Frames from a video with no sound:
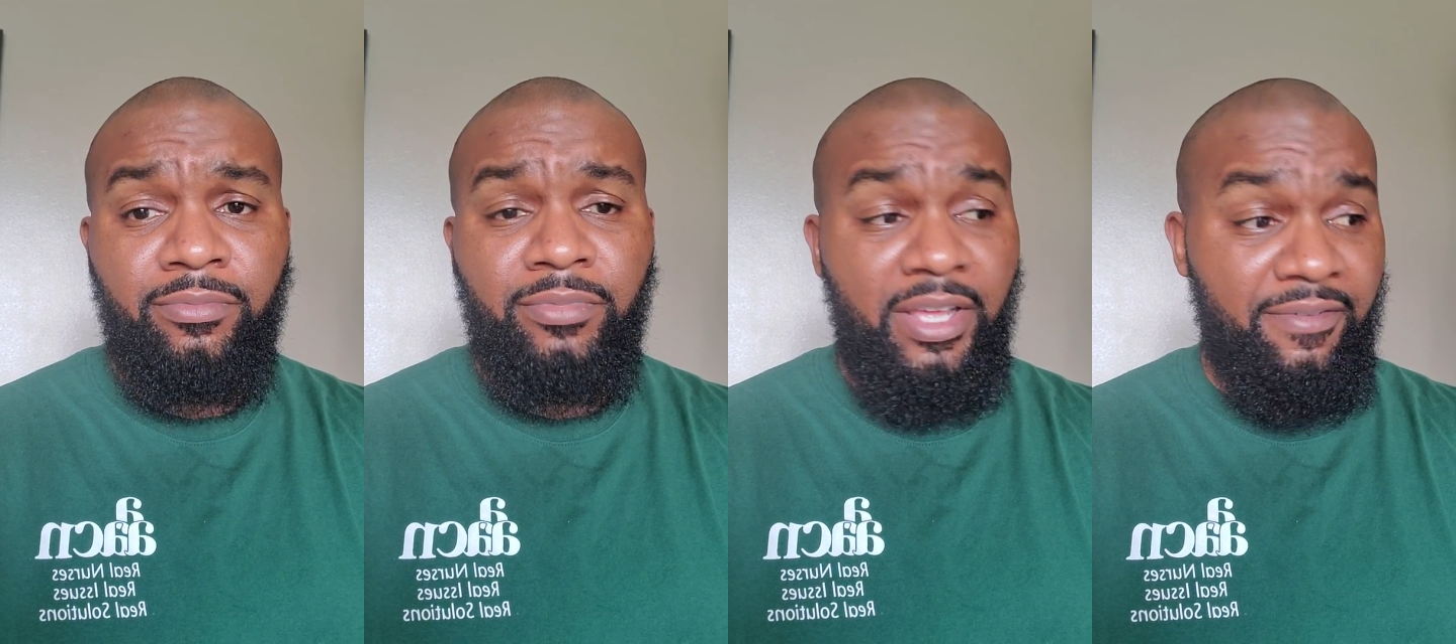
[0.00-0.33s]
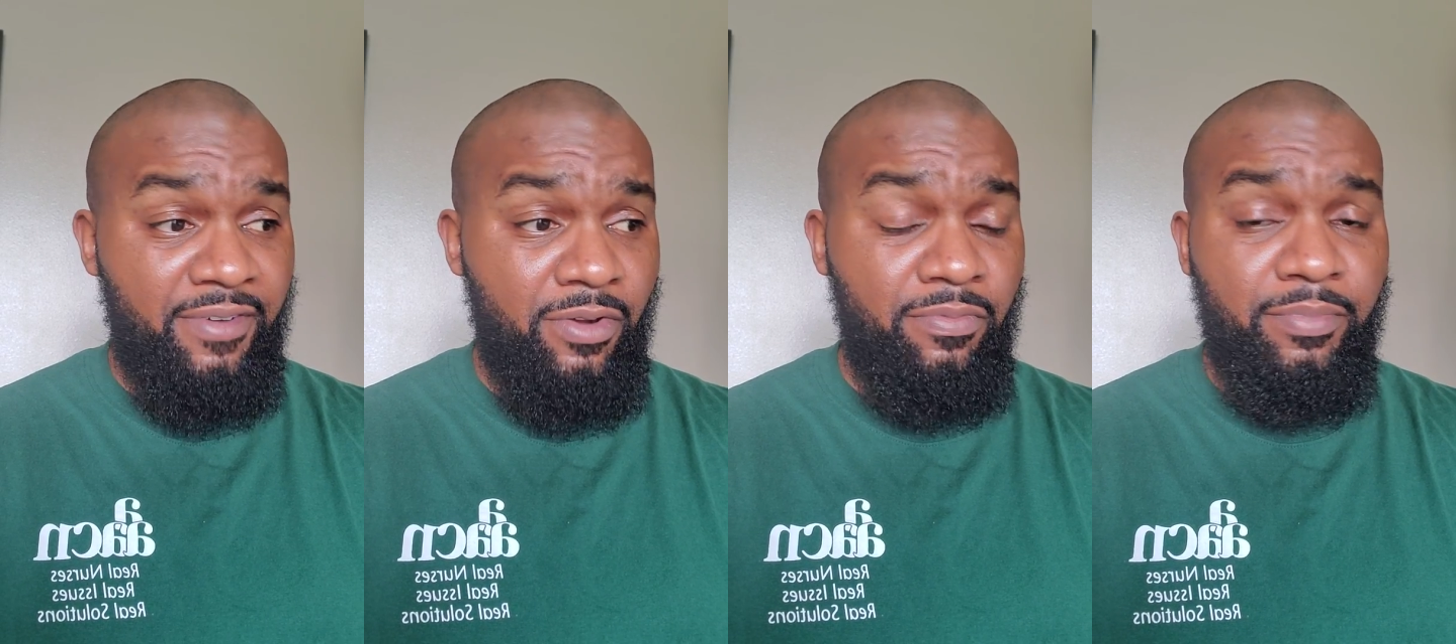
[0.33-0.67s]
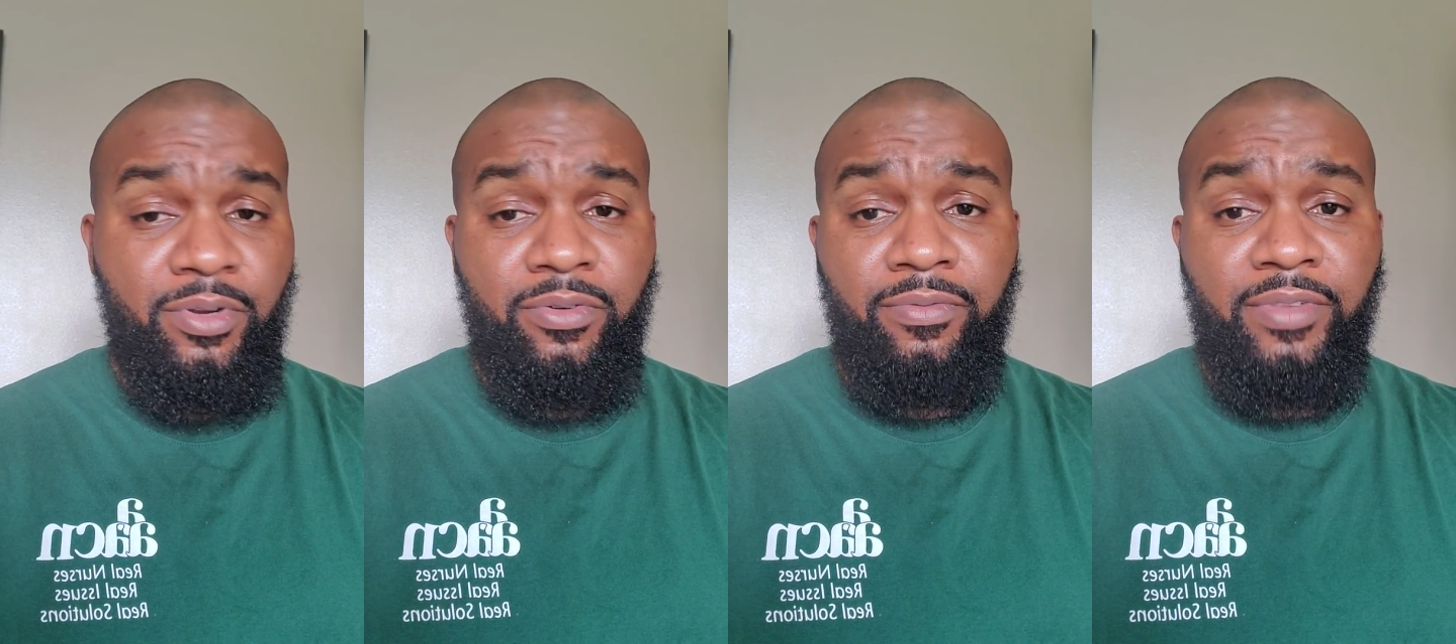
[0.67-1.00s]
that voting
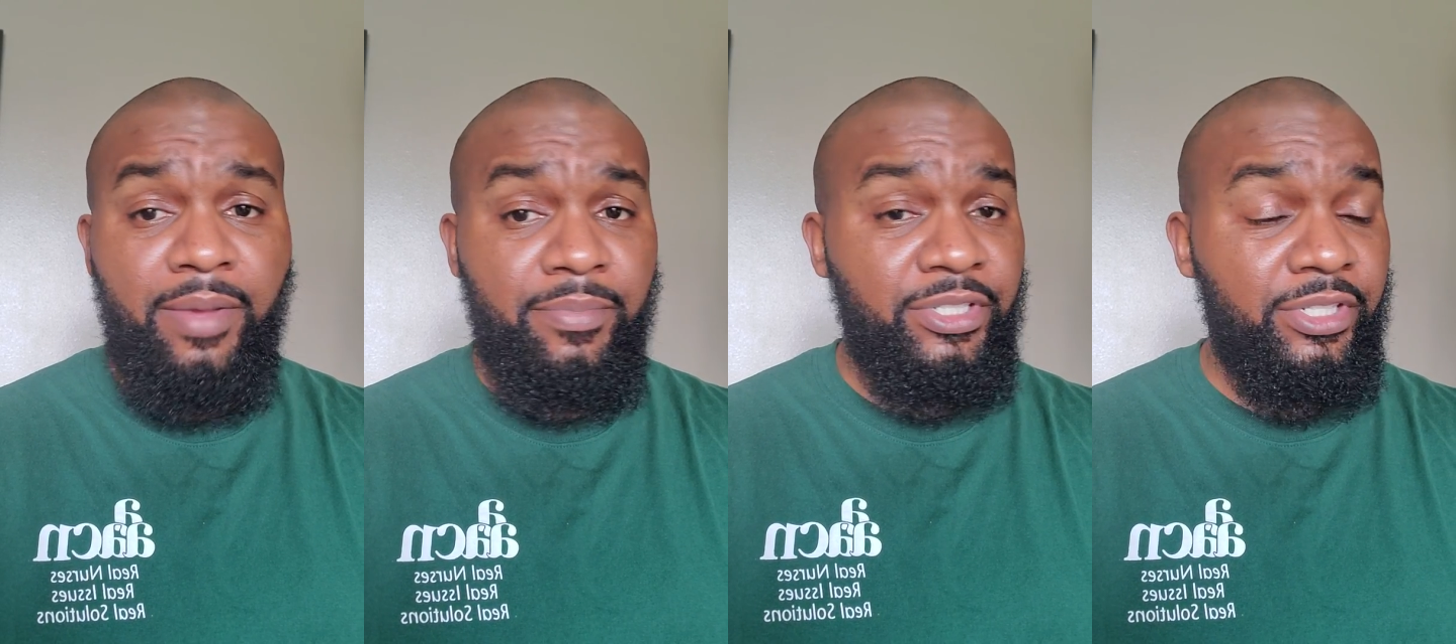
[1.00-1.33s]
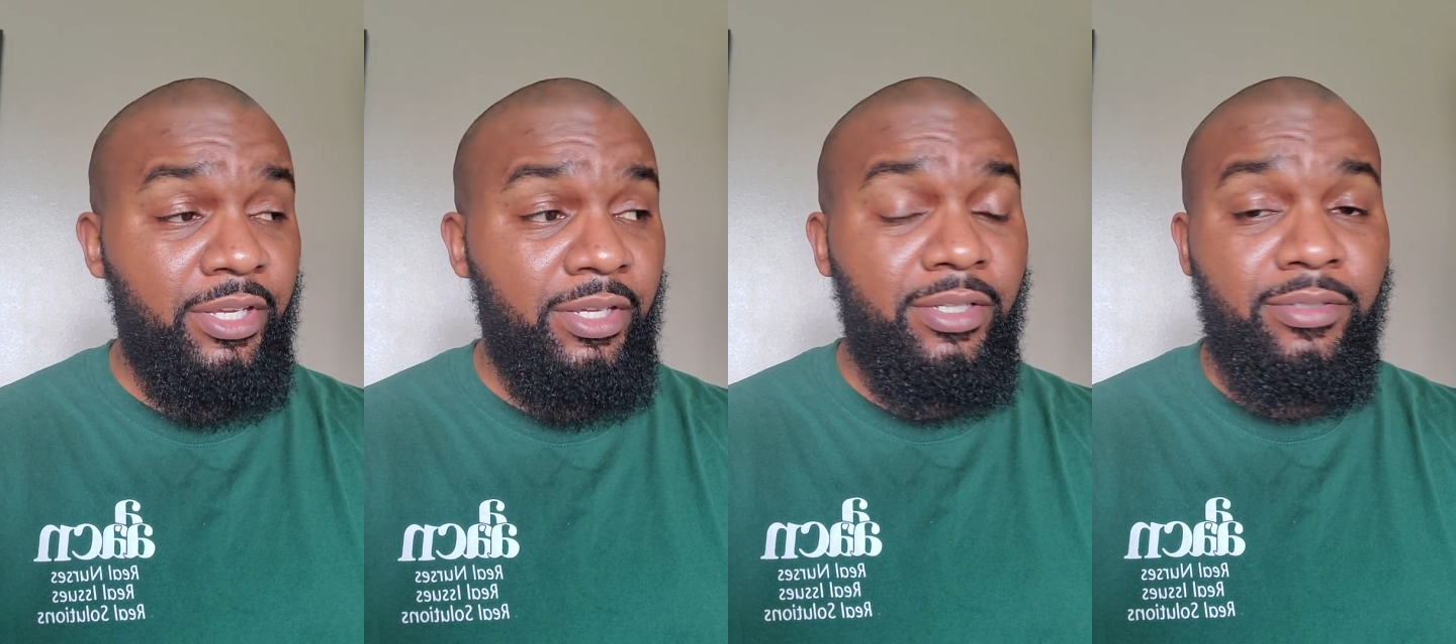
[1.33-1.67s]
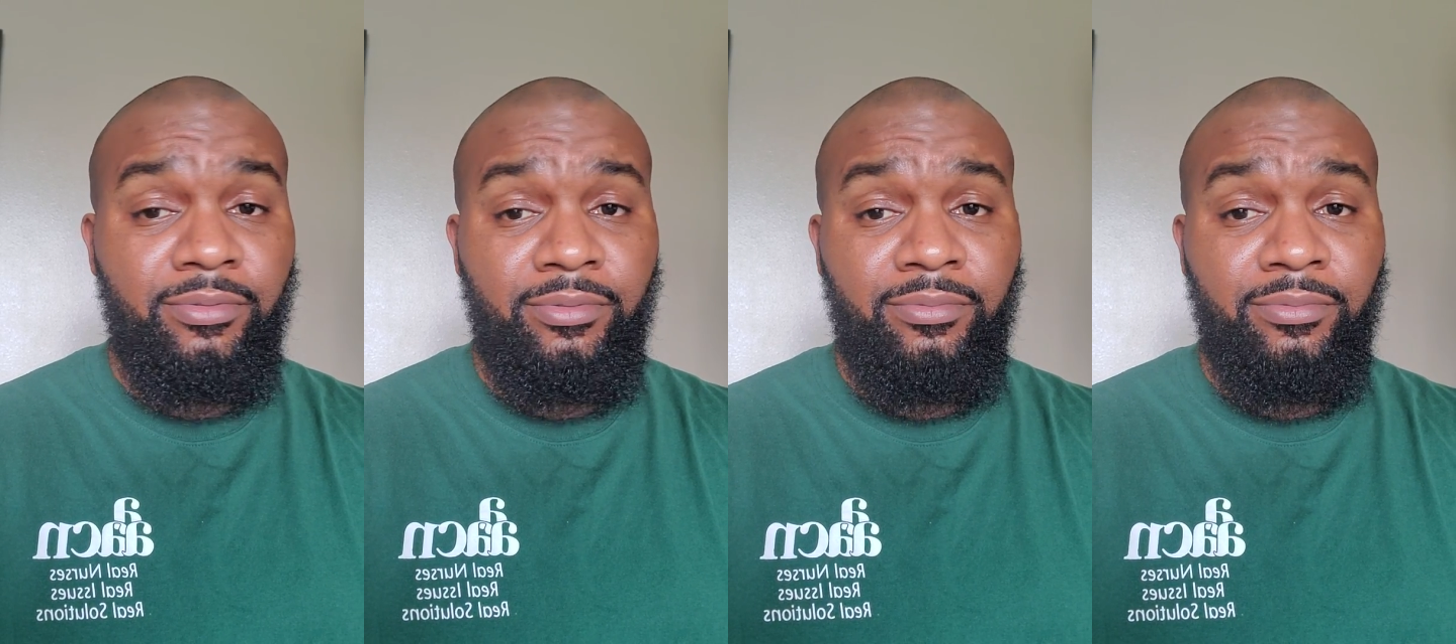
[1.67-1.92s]
booth, that machine.